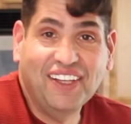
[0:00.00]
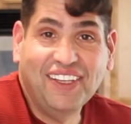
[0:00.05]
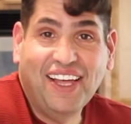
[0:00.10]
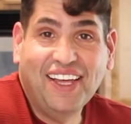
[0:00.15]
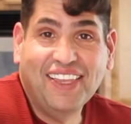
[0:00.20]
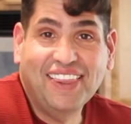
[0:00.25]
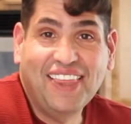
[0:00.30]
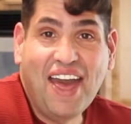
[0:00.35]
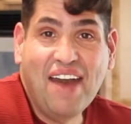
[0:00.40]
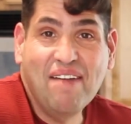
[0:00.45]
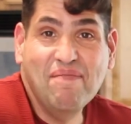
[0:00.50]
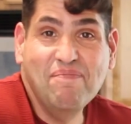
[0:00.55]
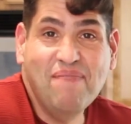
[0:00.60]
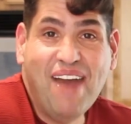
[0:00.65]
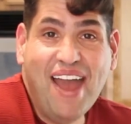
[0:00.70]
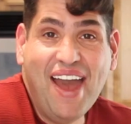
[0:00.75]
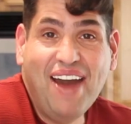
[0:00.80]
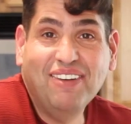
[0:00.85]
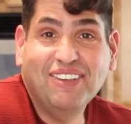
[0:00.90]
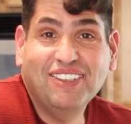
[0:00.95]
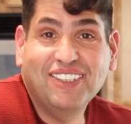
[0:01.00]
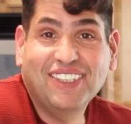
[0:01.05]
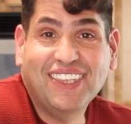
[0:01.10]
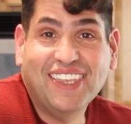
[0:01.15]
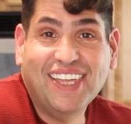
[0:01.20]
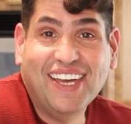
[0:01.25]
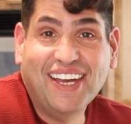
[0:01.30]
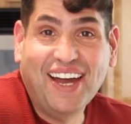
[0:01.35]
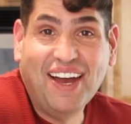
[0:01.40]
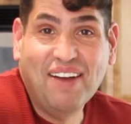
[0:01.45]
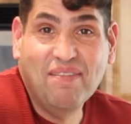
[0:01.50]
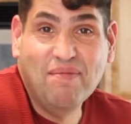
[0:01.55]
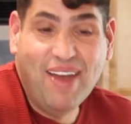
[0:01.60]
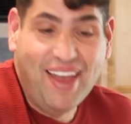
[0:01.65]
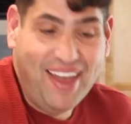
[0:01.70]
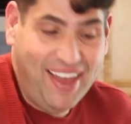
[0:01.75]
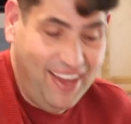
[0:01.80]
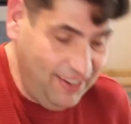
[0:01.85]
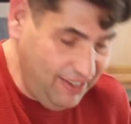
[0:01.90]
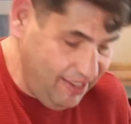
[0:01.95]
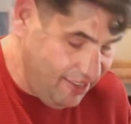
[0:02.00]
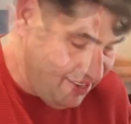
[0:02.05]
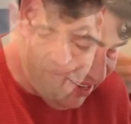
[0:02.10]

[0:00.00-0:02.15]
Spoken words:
like that mouse thing I made.